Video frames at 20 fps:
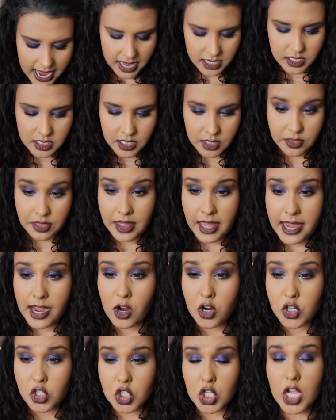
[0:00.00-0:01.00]
And they
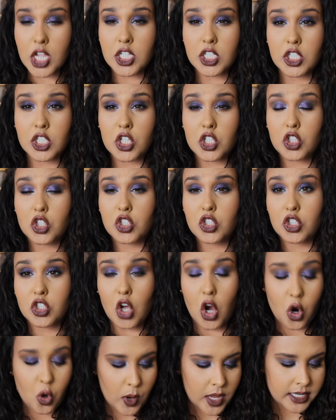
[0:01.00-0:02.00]
are just
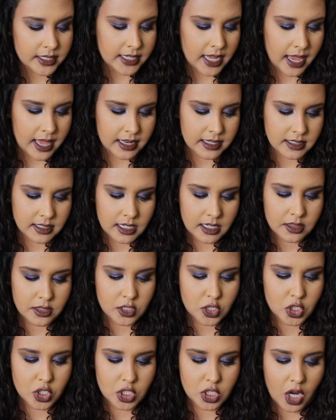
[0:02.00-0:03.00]
so intense. Like
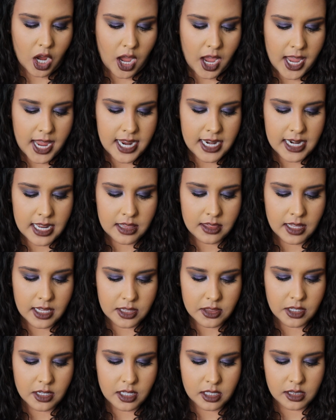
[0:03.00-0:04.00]
the shine and
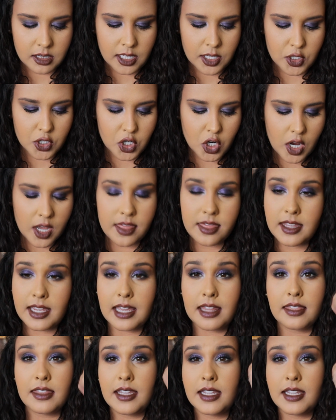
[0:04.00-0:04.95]
like the glitter in